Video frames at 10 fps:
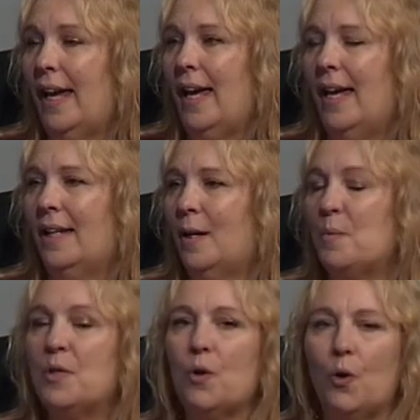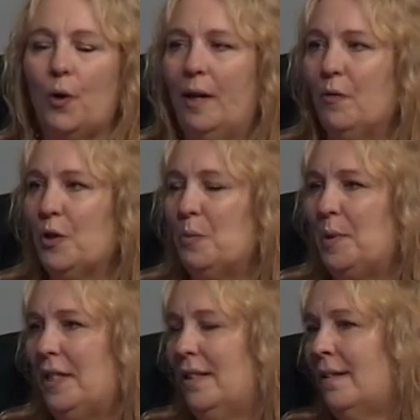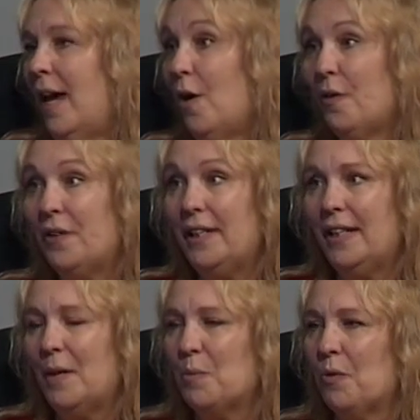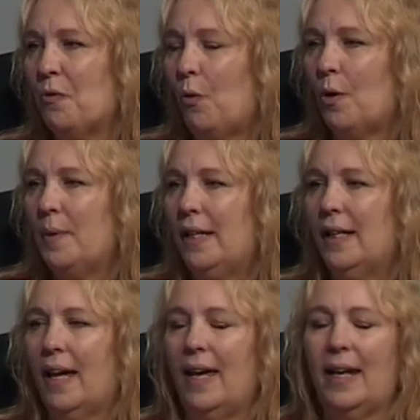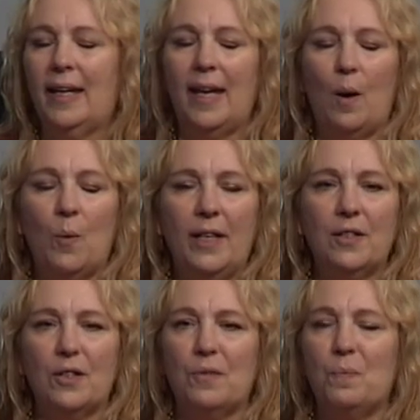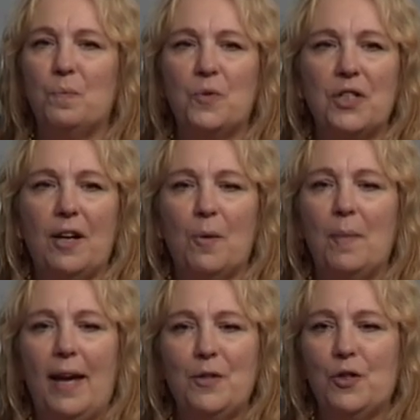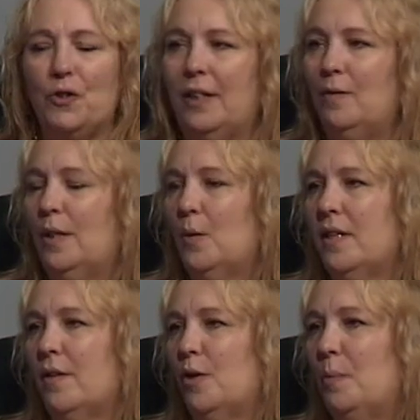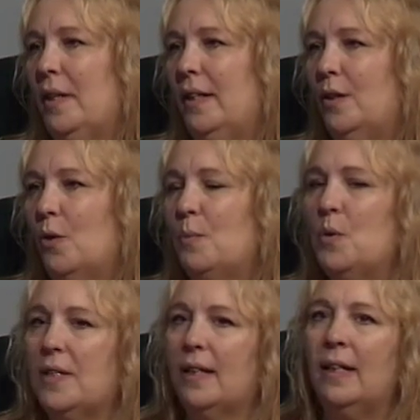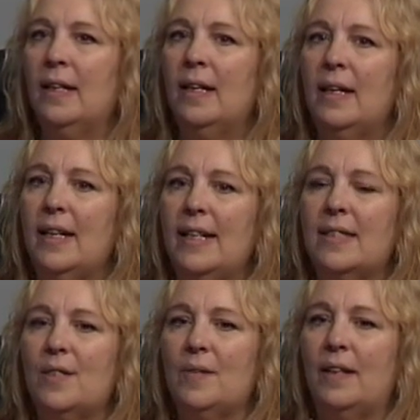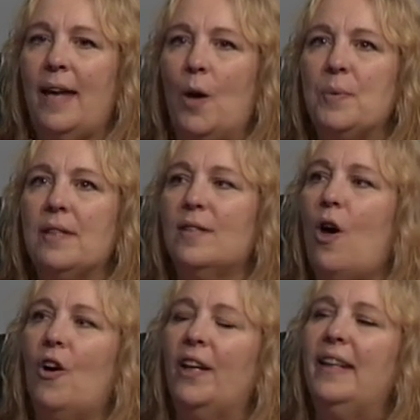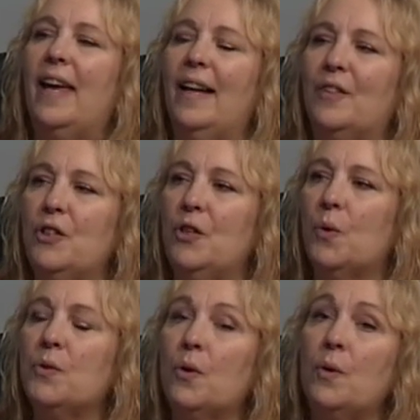and I'm so grateful to be healthy and performing, and I can't wait to share a magical evening with everybody. You know, music, it helps us all connect, you know, so